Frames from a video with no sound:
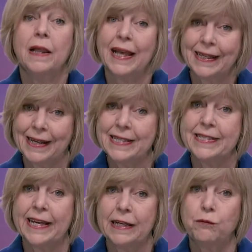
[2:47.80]
Like I
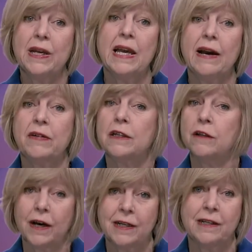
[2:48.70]
said, we have a
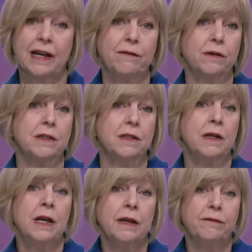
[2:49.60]
lot of diverse
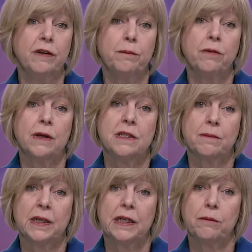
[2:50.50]
viewpoints in
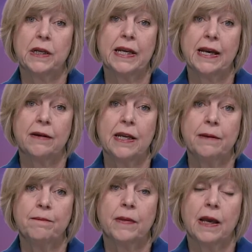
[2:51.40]
Montgomery County,
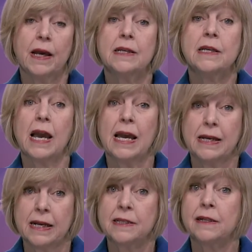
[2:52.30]
as an
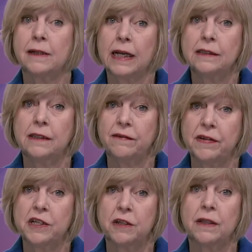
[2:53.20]
elected
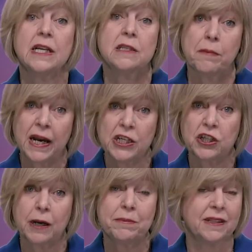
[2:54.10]
official, it's my
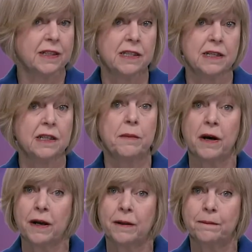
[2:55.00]
job to listen to them
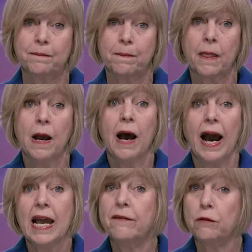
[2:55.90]
all.
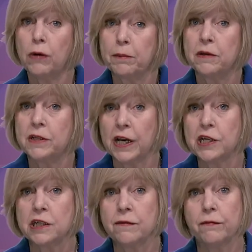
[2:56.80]
I have a
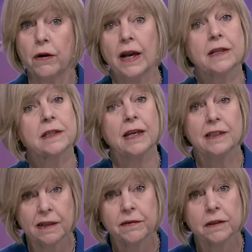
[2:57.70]
reputation for asking
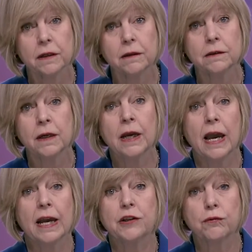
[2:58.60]
difficult
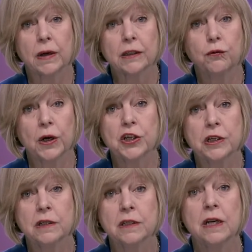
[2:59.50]
and direct
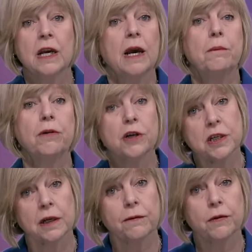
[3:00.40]
questions and
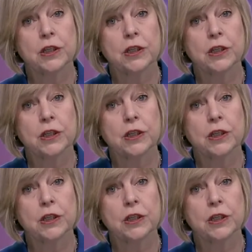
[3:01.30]
pushing for